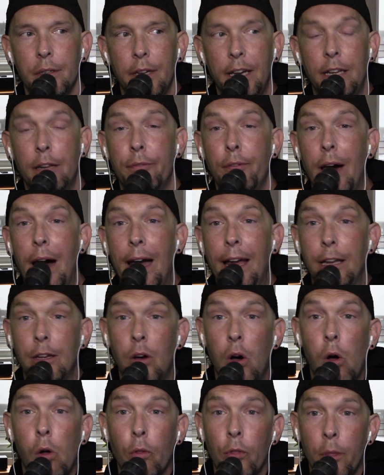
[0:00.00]
And if I
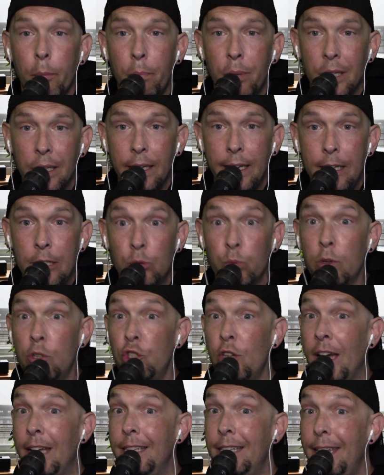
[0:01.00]
called the police, which
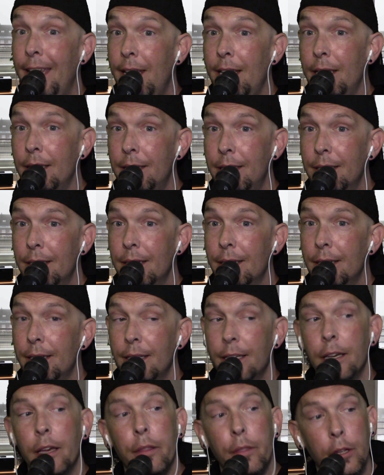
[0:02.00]
I didn't,
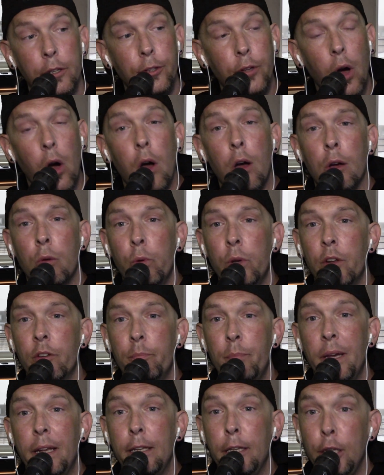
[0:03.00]
the dog would have
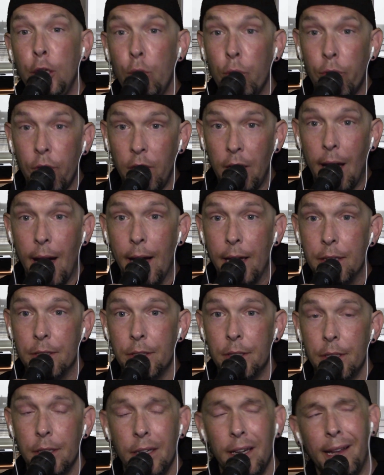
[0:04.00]
been euthanized.